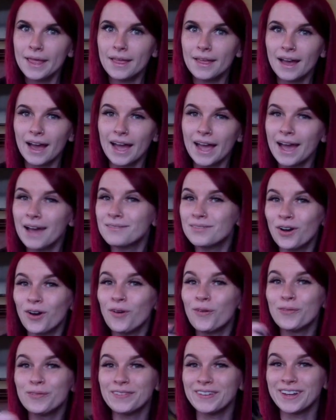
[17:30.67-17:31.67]
I have a
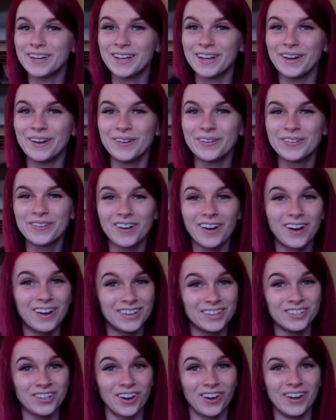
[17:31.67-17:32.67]
whole video
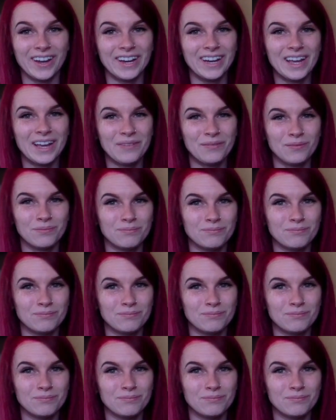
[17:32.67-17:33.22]
on Dawn, and